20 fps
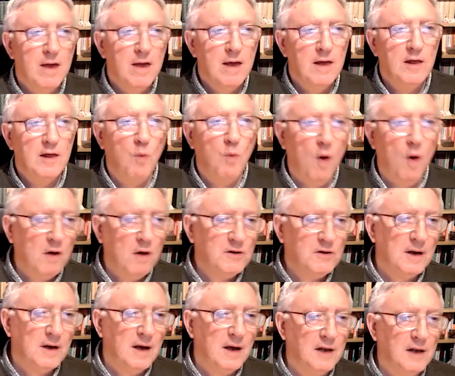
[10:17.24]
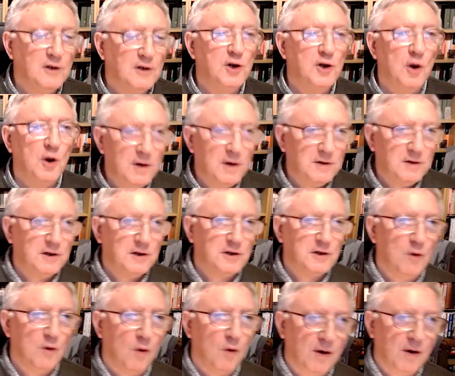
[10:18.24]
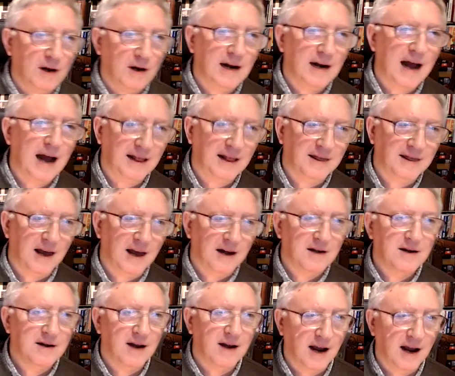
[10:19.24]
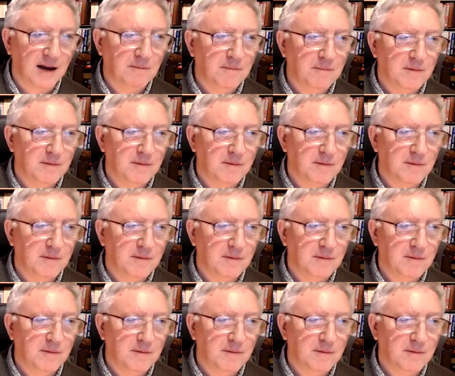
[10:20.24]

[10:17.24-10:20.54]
There was a Jewish historian at that time,